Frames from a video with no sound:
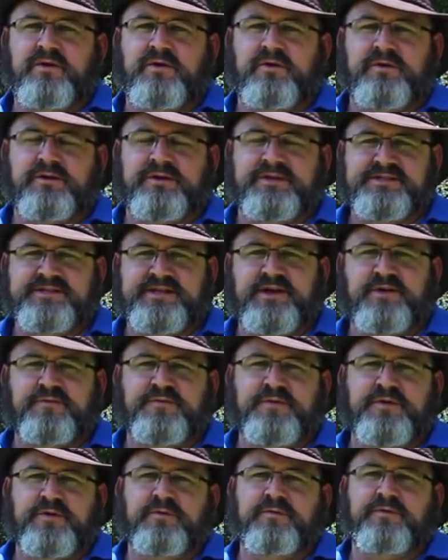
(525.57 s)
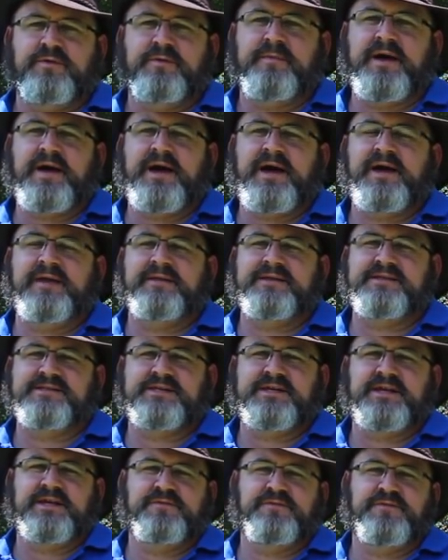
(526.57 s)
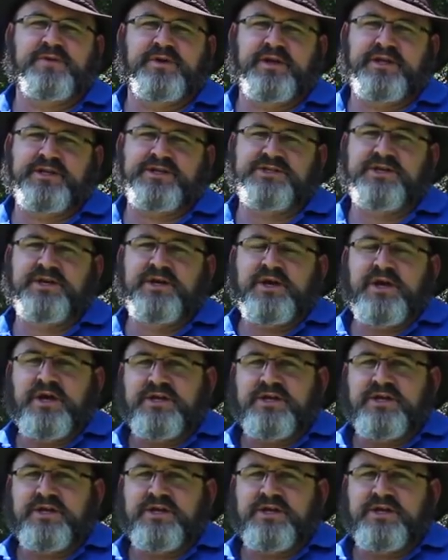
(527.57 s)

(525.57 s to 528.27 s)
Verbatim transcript: on a cell phone the behind the scene footage.